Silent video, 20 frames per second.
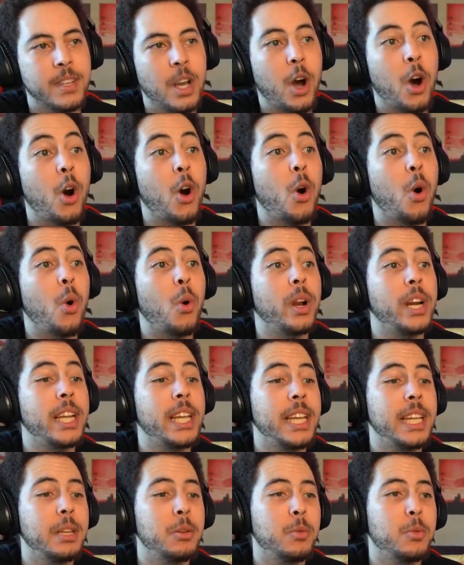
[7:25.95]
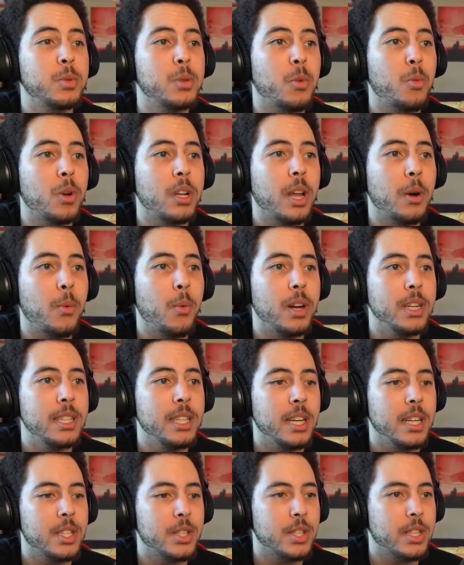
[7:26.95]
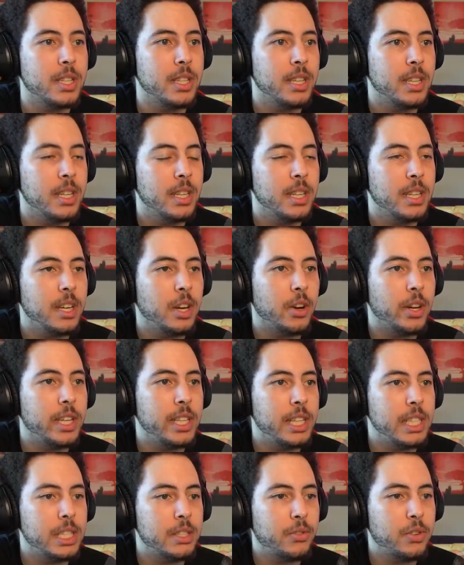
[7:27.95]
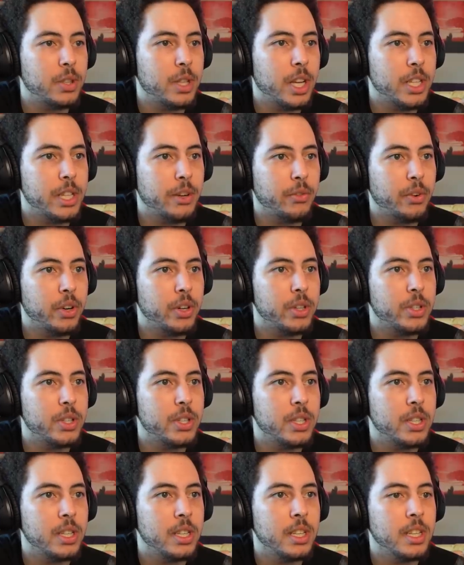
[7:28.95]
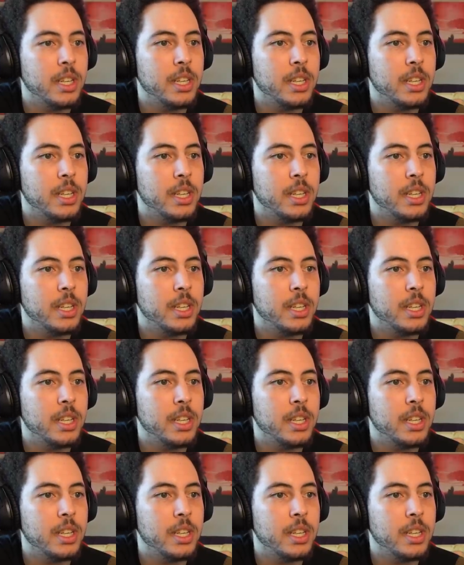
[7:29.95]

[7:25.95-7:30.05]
Oh, and he was the one that one touched or he, he's touched it first.